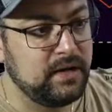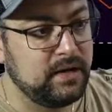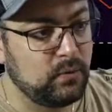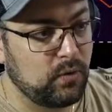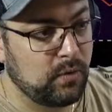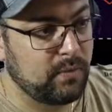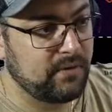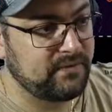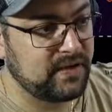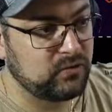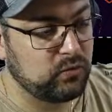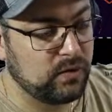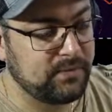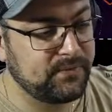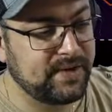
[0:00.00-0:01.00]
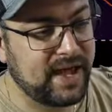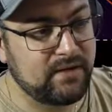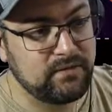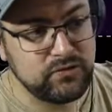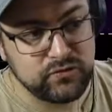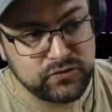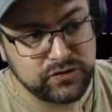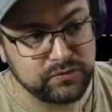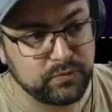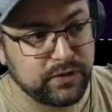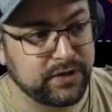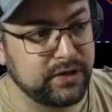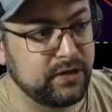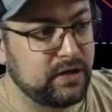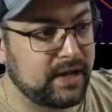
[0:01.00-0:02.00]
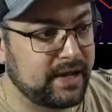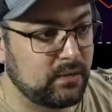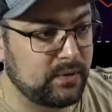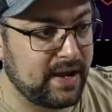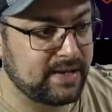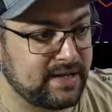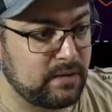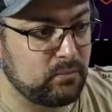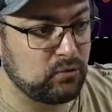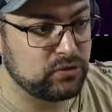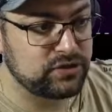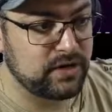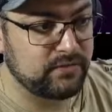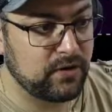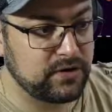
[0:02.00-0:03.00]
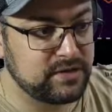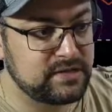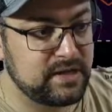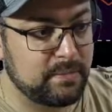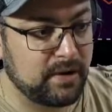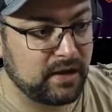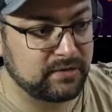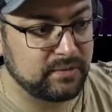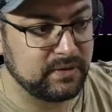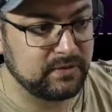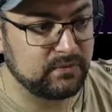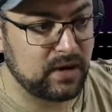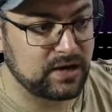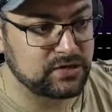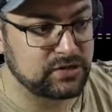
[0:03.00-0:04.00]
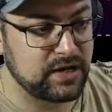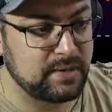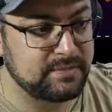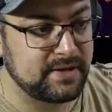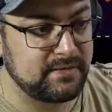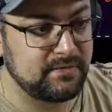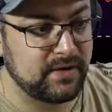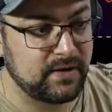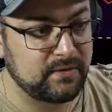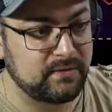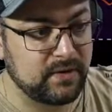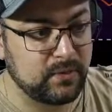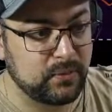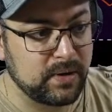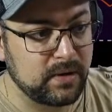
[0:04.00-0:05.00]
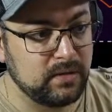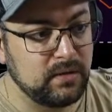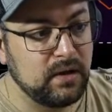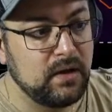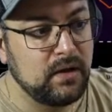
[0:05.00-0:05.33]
We're above that 20 moving average, which is pretty good. Again, we had bullish divergence, that possibility for action to upside, very, very real.